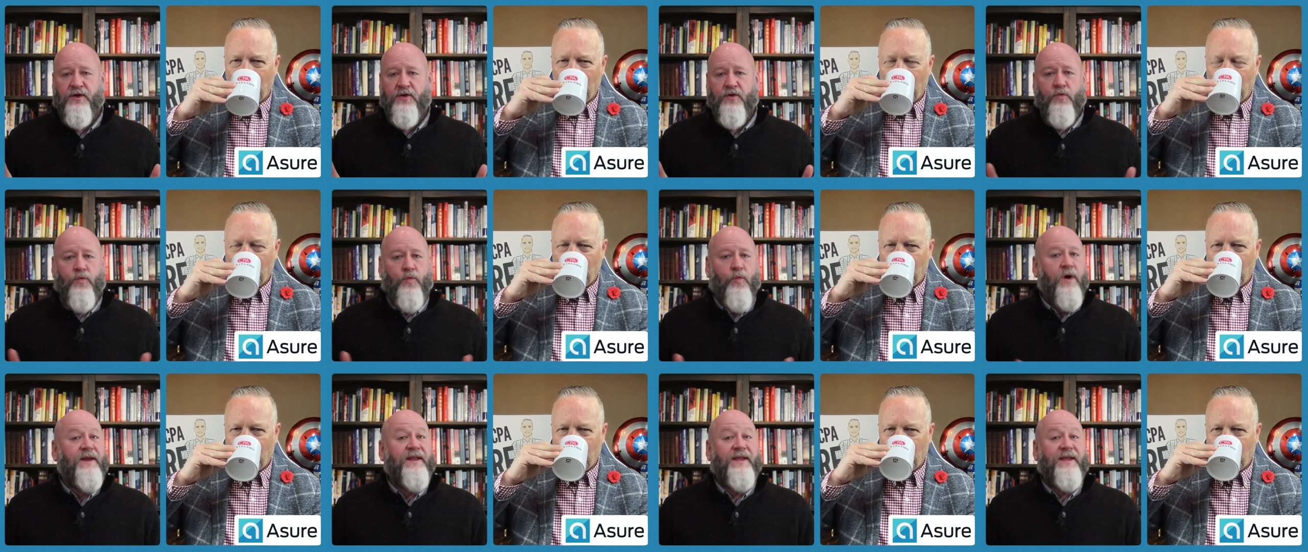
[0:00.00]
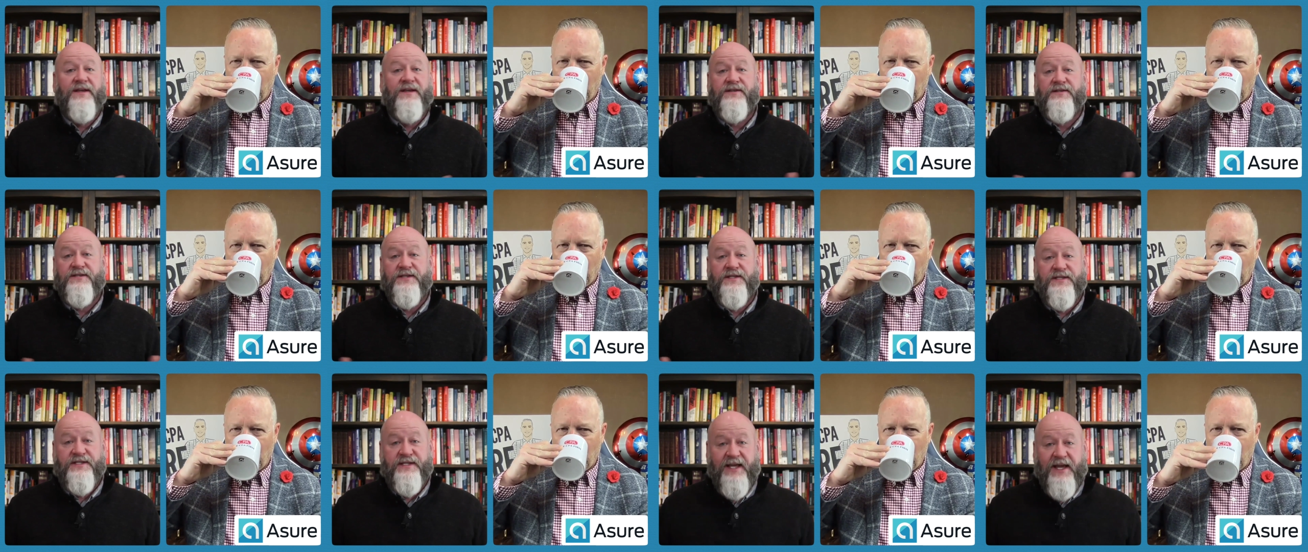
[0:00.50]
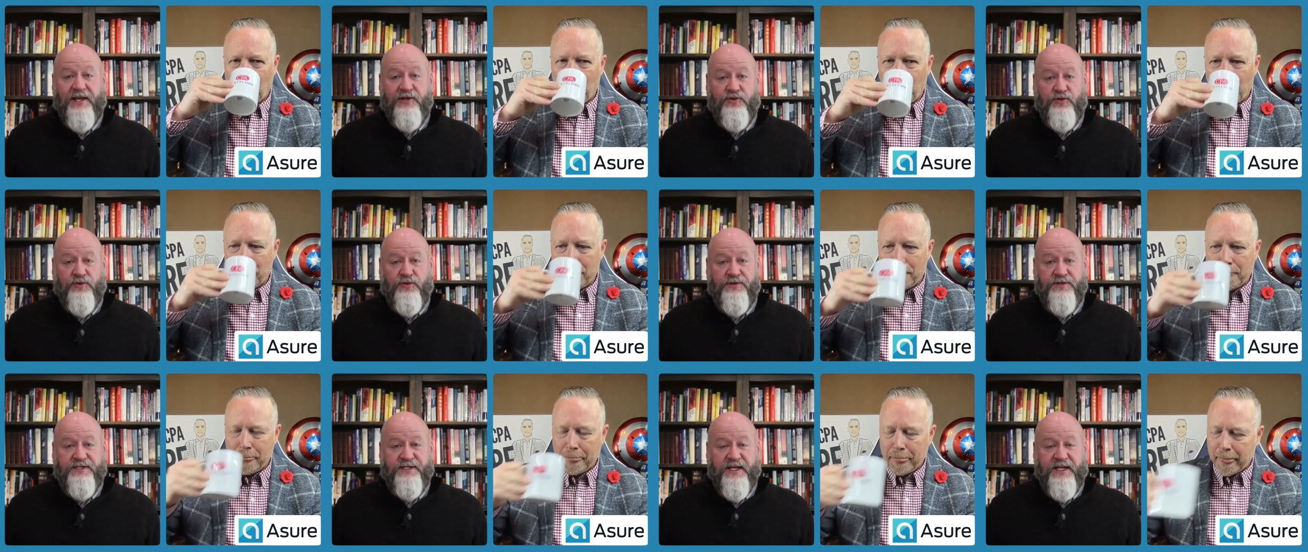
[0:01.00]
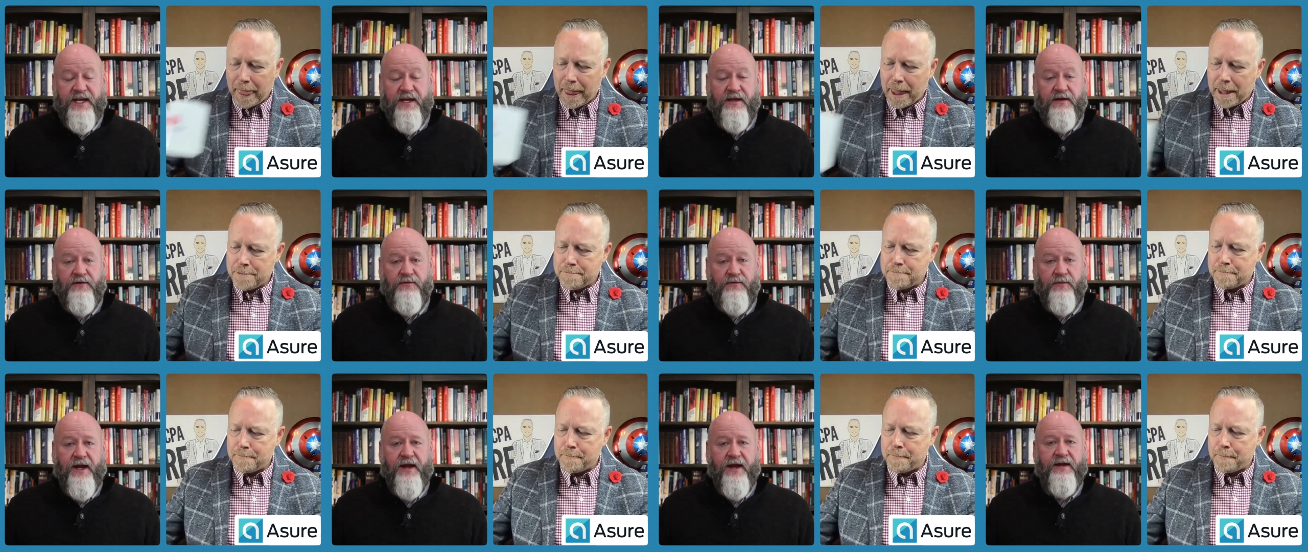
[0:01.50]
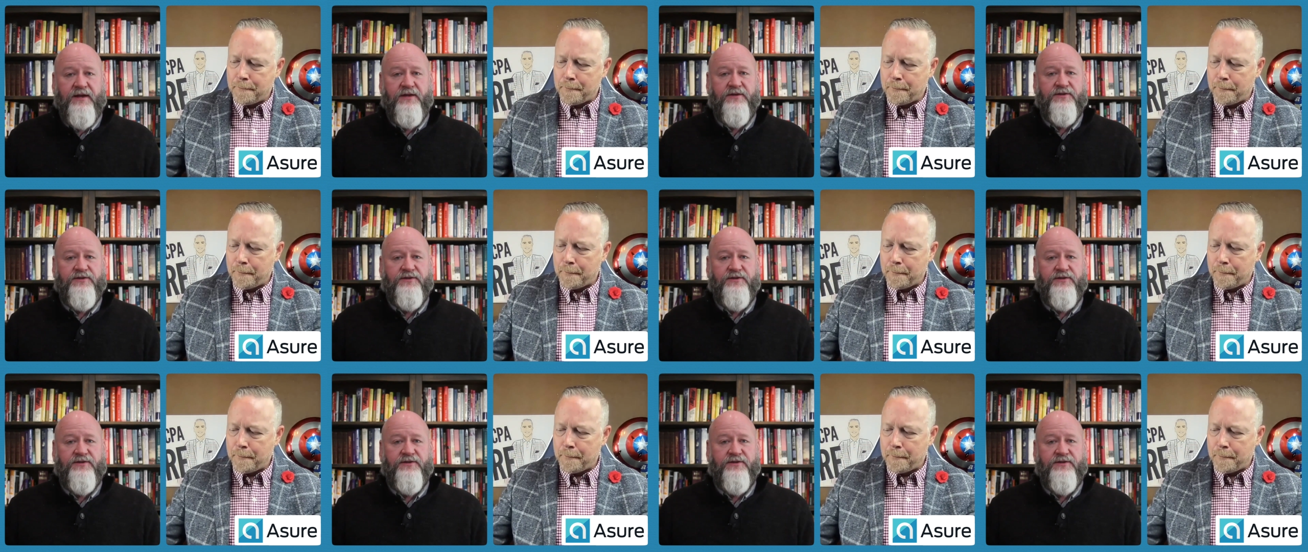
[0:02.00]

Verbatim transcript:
Speaker 1: What is a Schedule C, right?